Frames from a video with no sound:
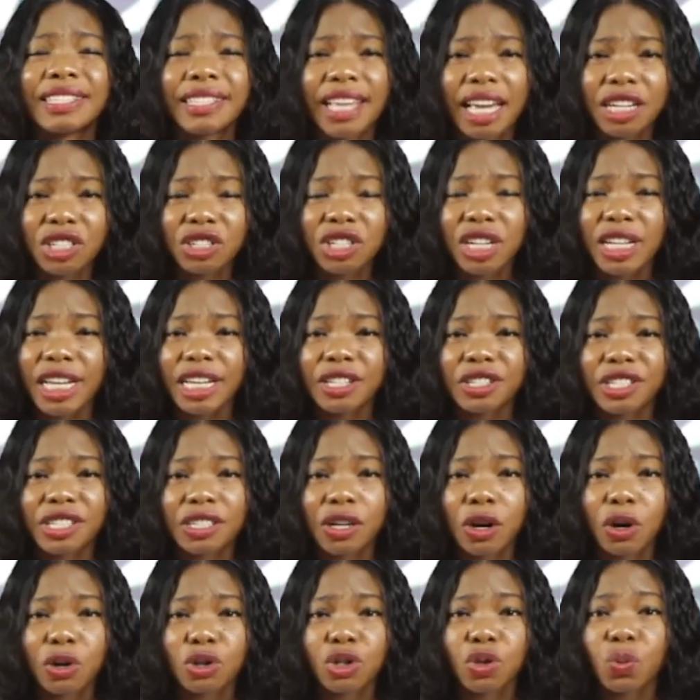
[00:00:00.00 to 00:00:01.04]
sexual
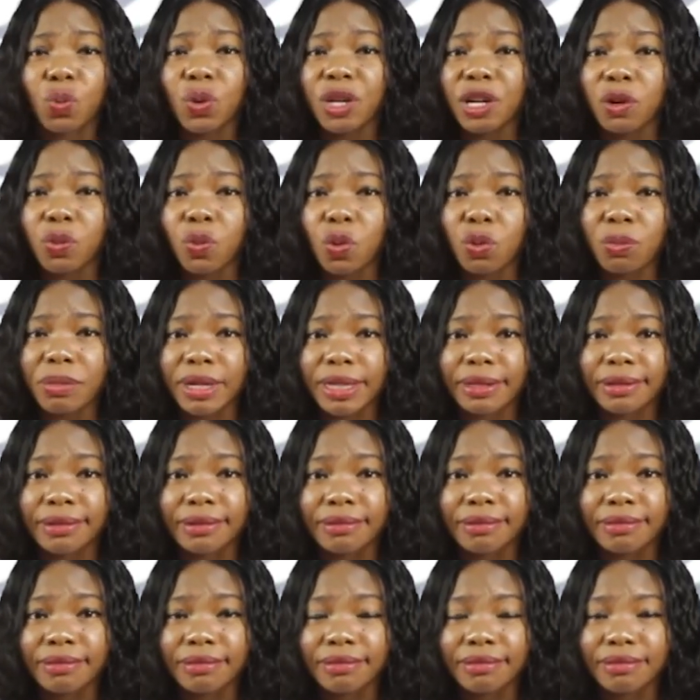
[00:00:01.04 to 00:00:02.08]
intercourse with a
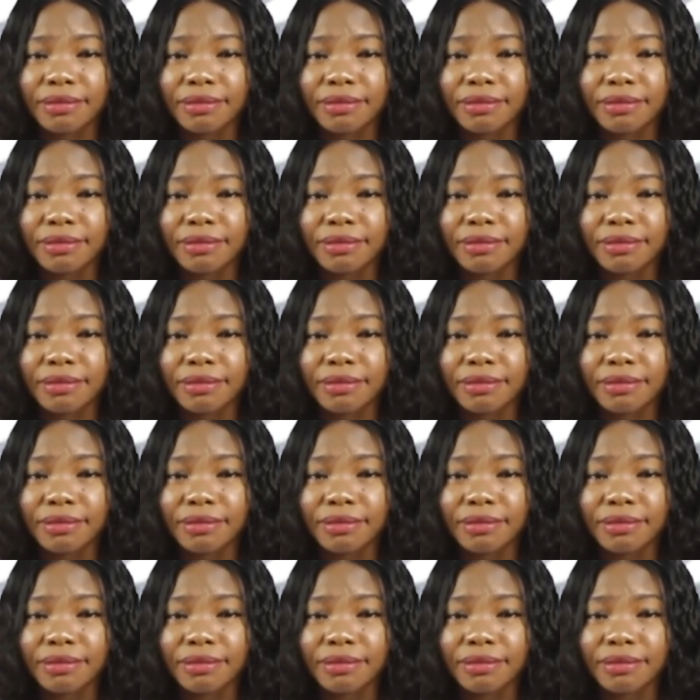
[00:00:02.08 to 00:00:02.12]
woman.